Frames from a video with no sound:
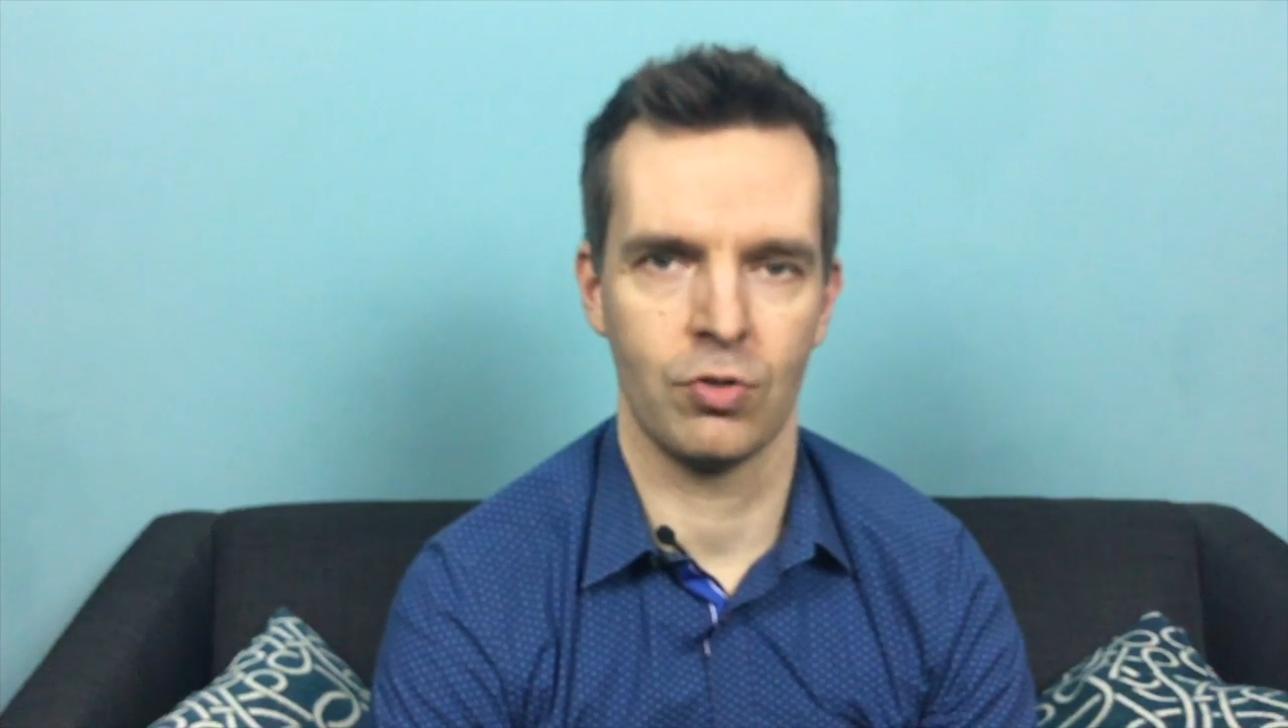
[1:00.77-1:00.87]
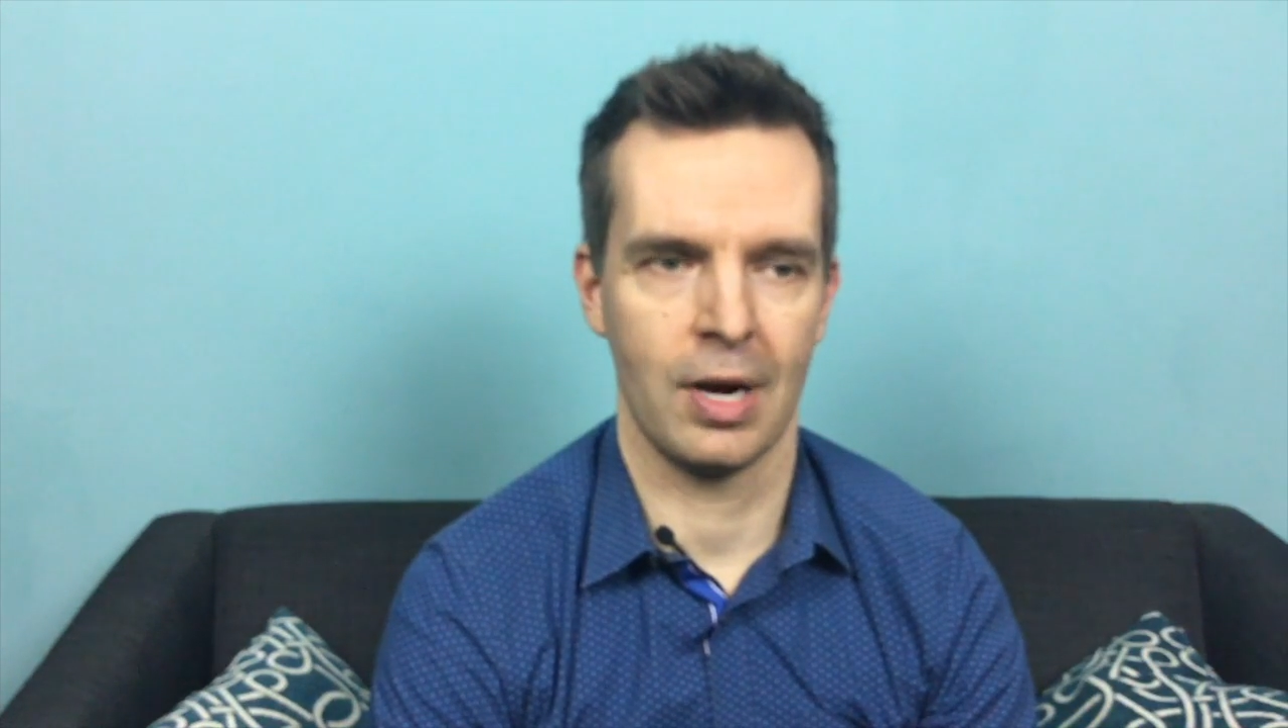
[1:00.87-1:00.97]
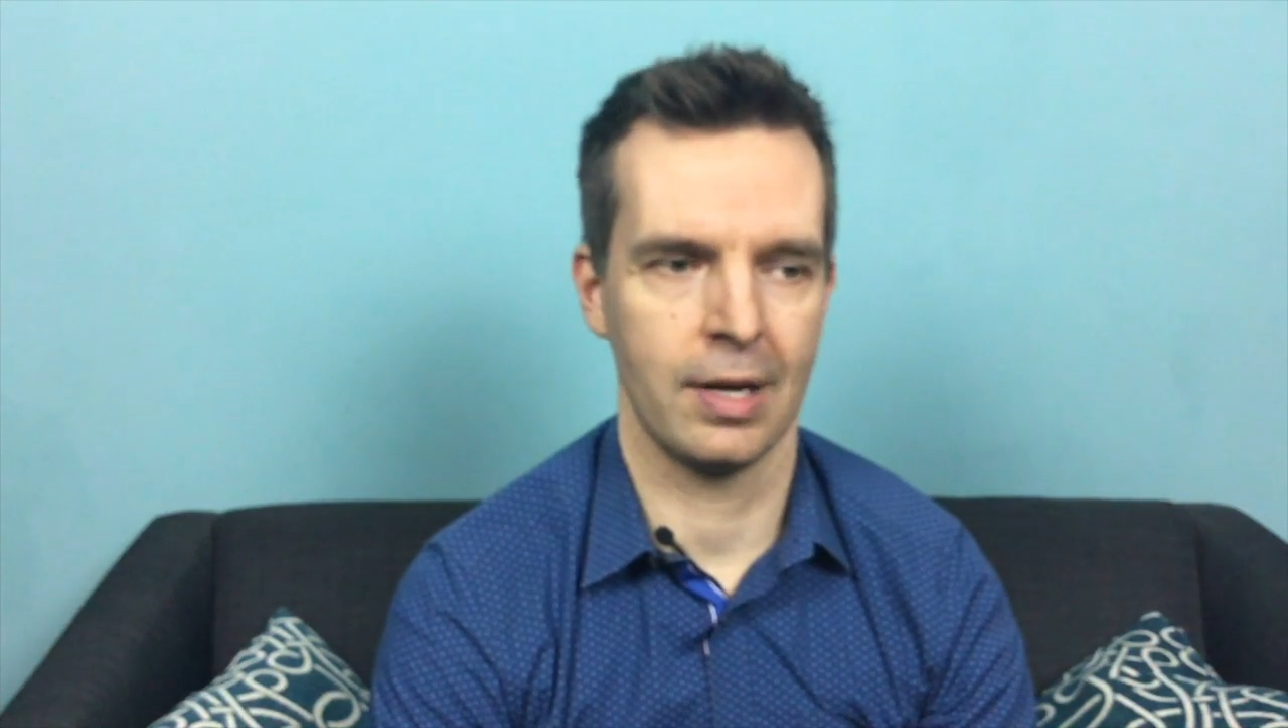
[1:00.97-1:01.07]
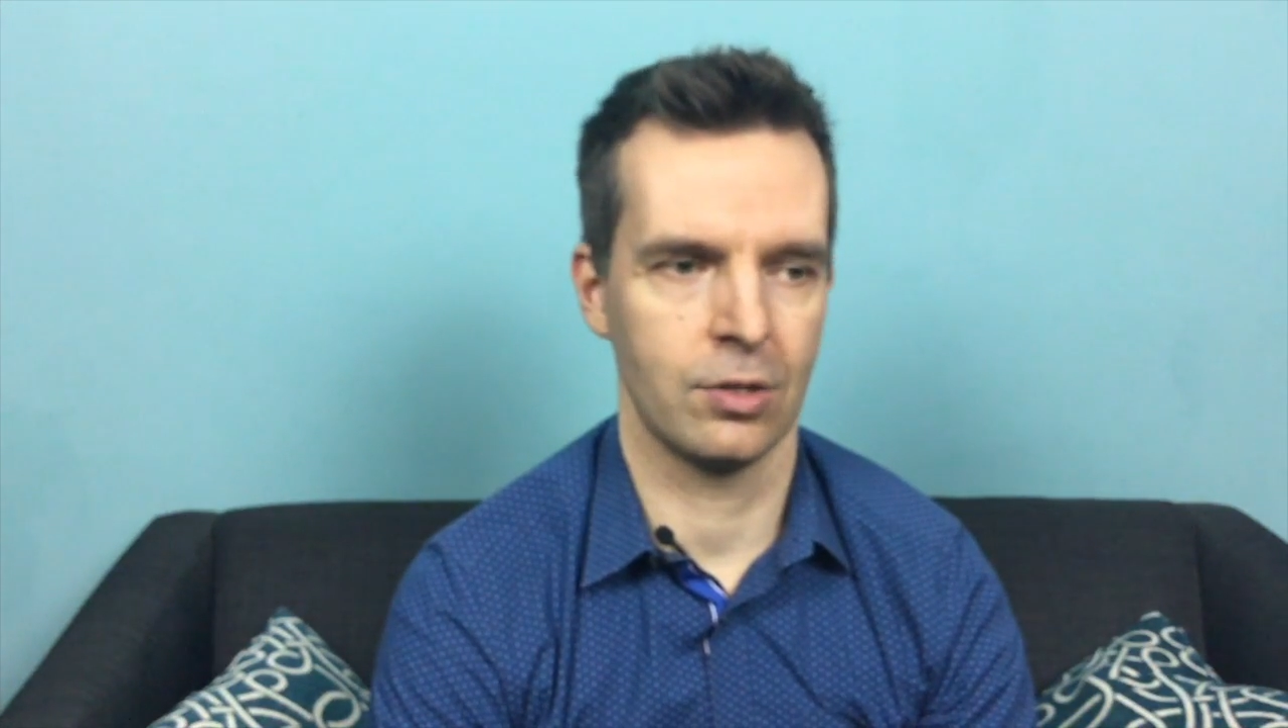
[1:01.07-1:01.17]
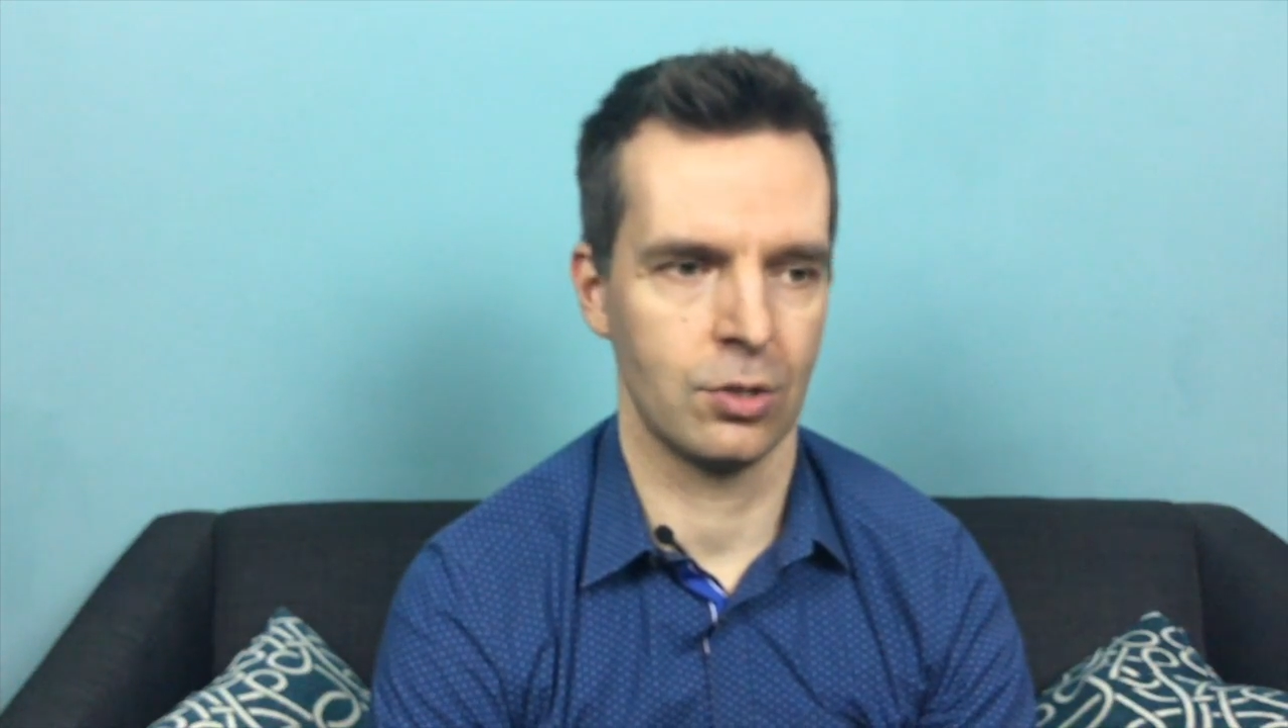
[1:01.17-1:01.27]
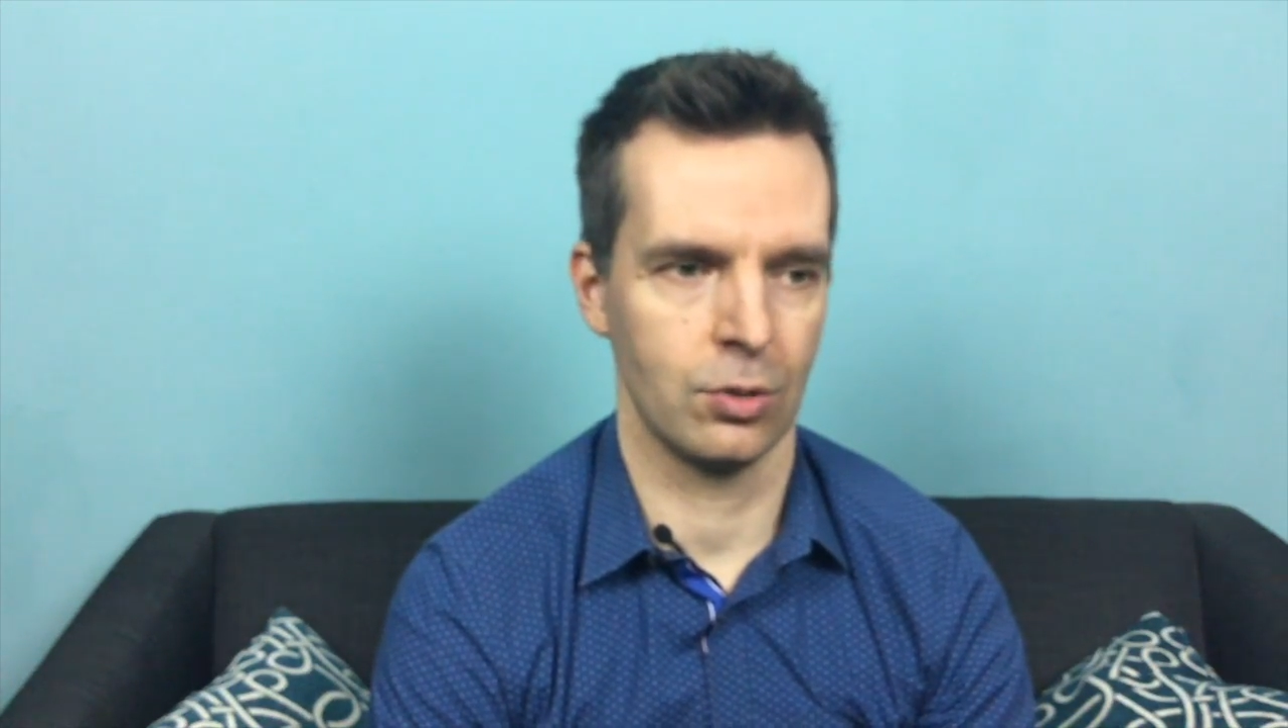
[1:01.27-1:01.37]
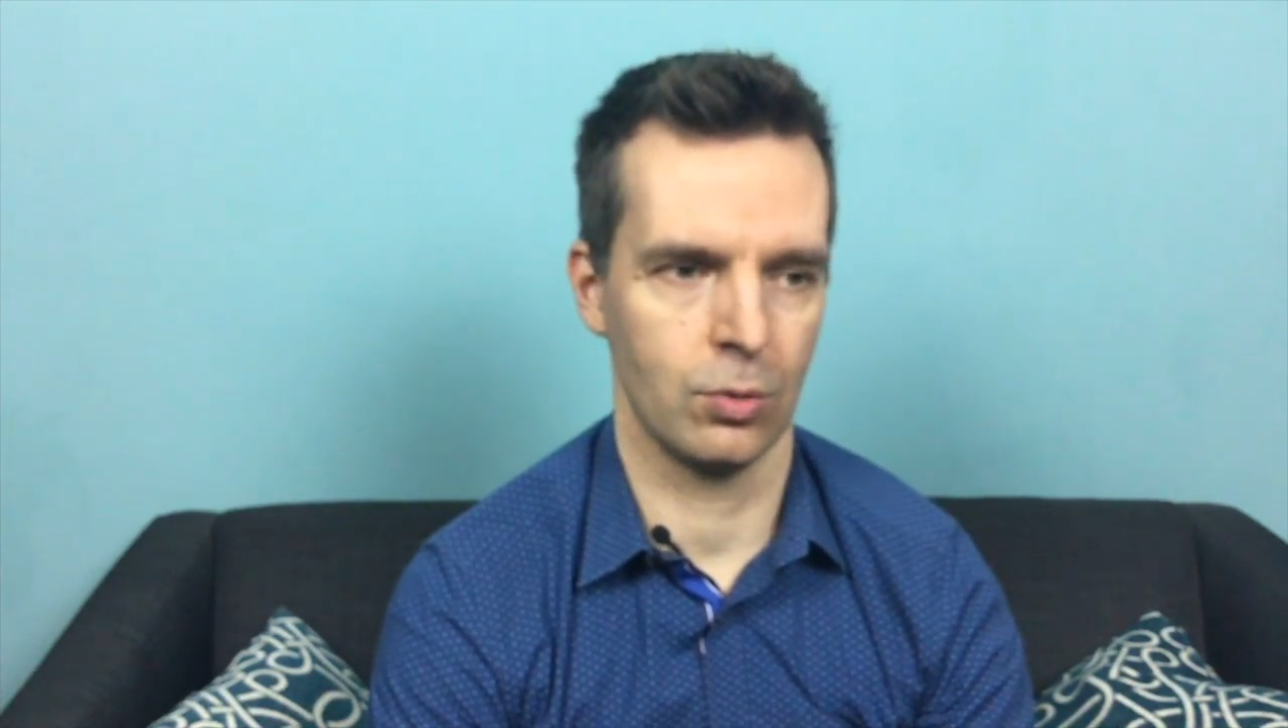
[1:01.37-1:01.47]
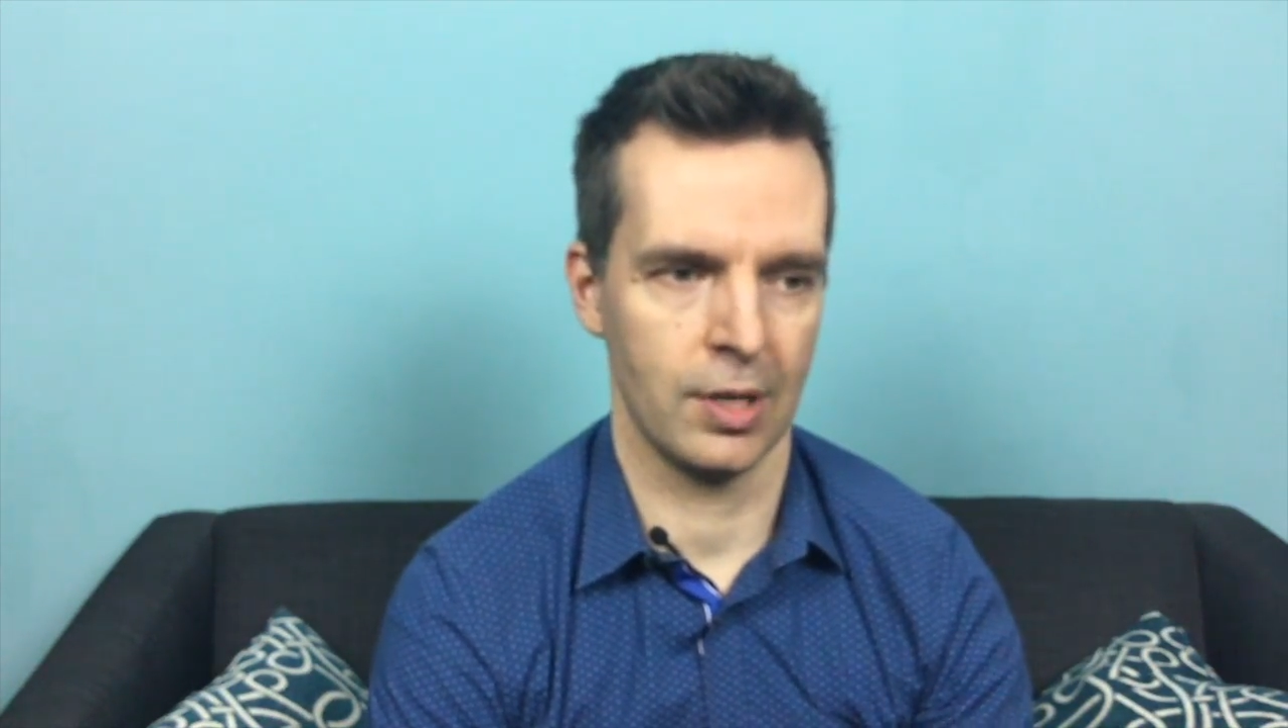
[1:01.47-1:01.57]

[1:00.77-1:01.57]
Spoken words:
trying to